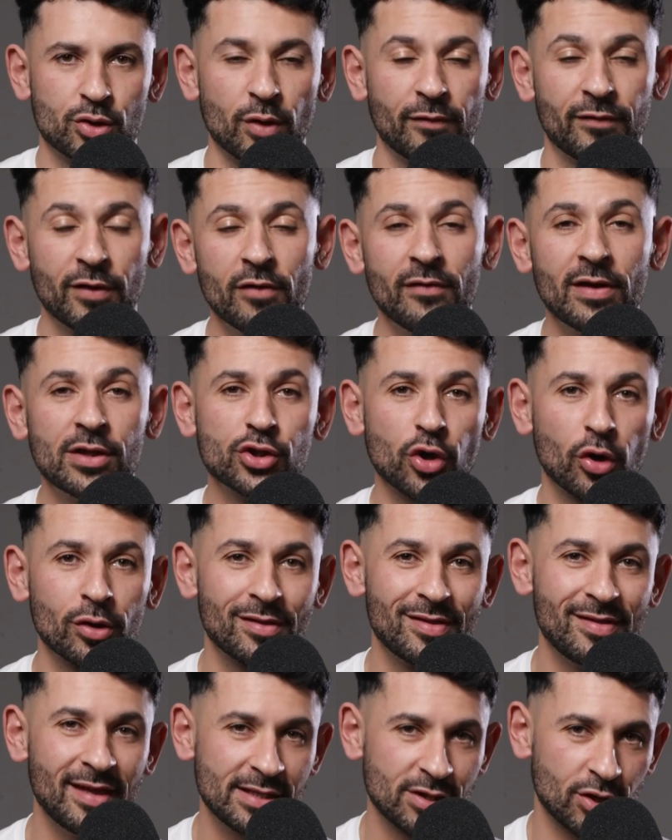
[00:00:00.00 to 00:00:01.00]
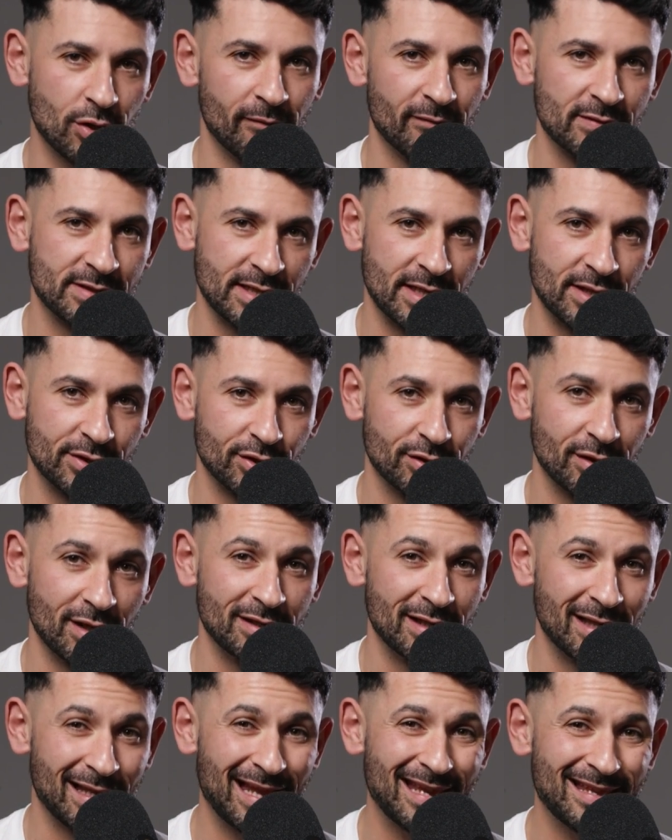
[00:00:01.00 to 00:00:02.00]
So if you've enjoyed this conversation
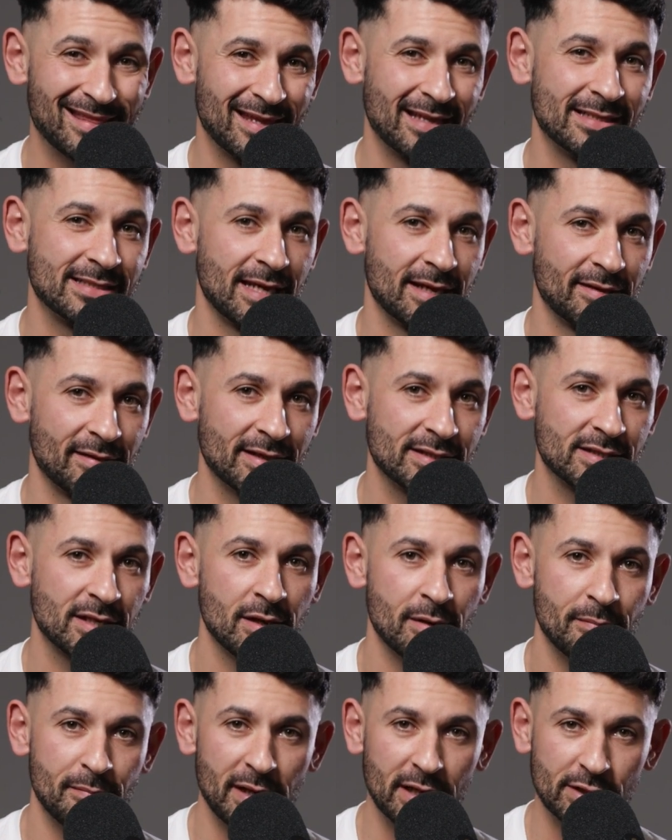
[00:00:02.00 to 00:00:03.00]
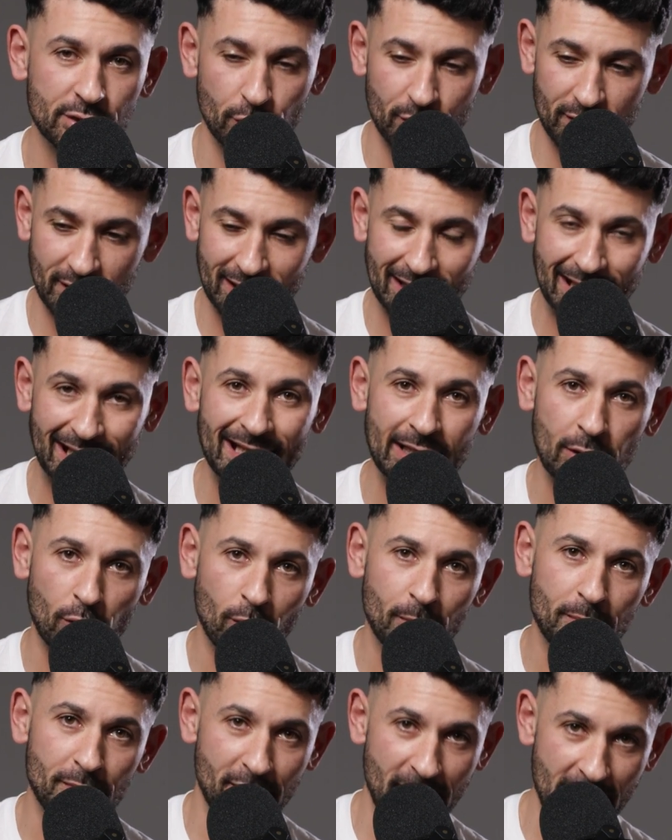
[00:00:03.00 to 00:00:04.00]
and you like things like this, make sure you click
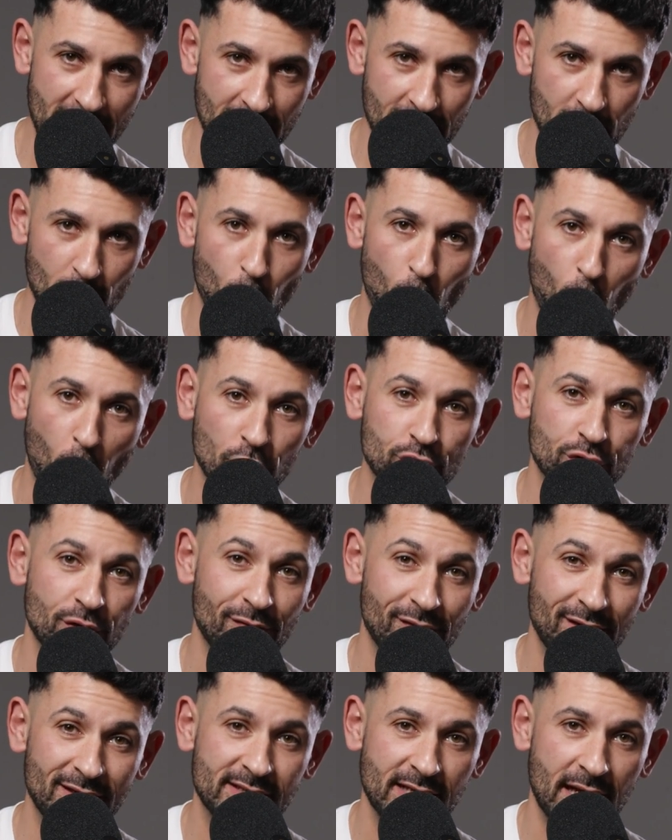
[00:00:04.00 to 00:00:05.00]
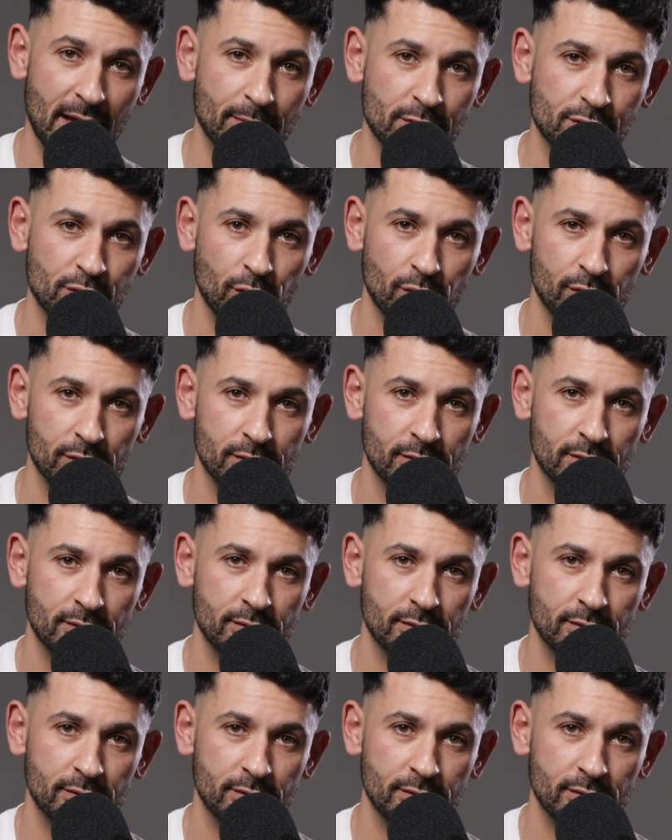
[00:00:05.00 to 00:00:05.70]
up there and watch this episode.